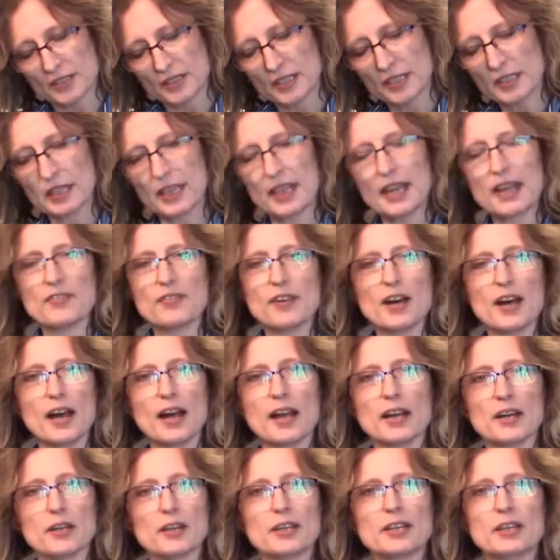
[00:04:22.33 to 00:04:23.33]
it'll have a
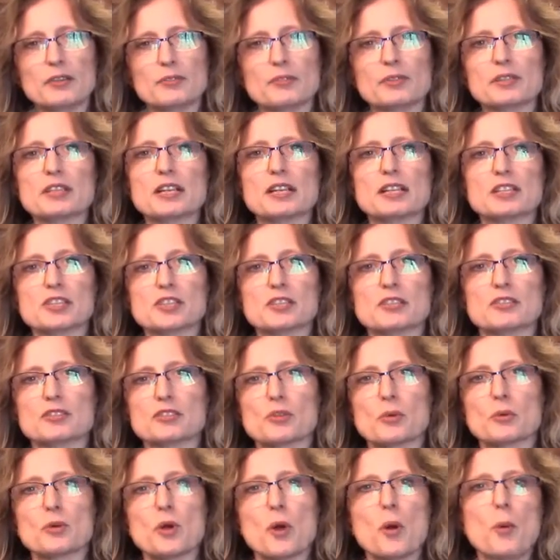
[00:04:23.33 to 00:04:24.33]
higher heat retention, so
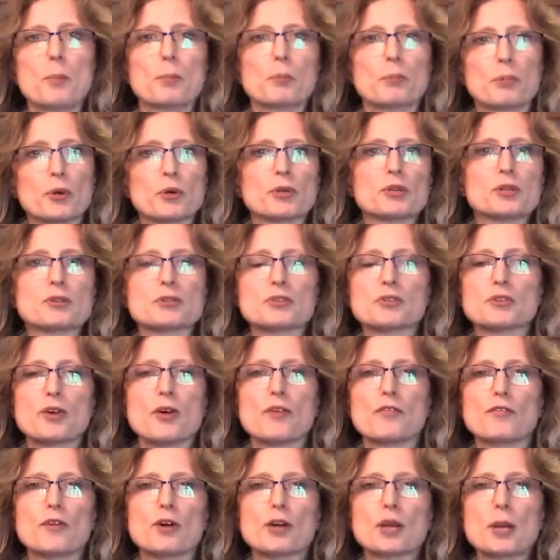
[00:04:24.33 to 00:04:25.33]
don't burn yourself
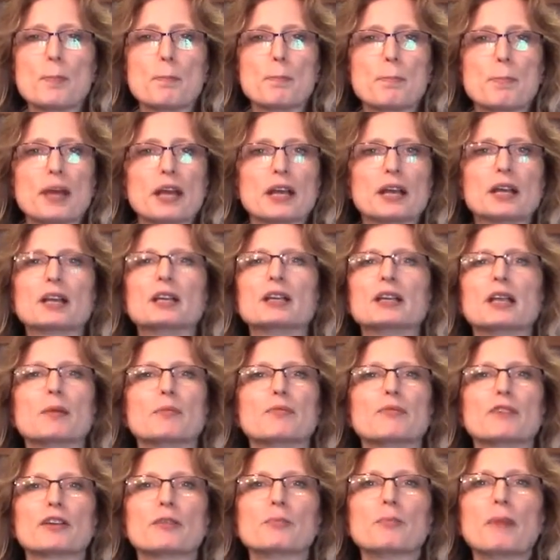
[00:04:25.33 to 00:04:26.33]
on a big
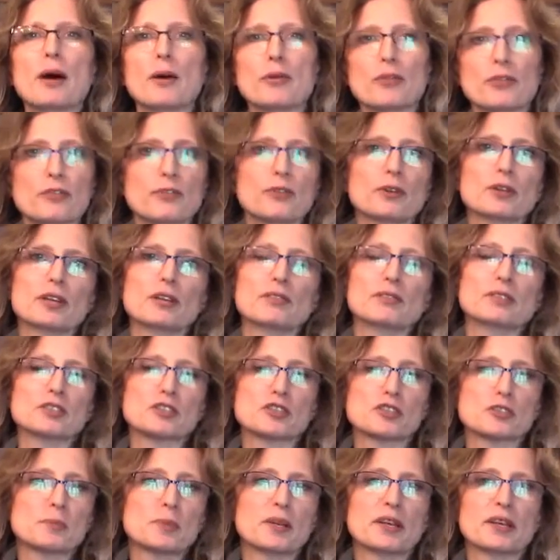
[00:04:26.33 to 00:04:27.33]
glumping mouthful of it
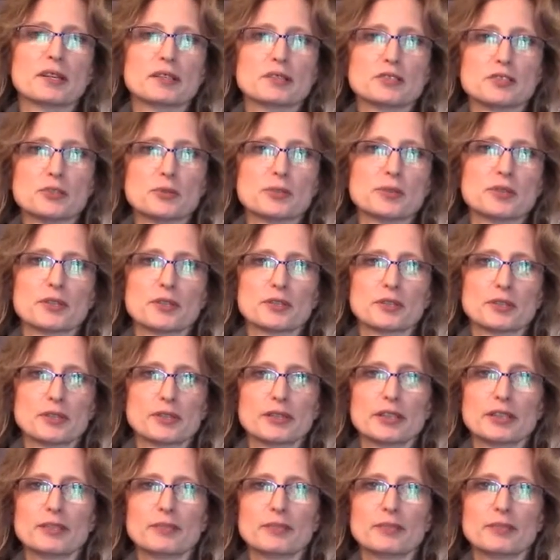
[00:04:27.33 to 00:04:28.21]
just because you're in a hurry.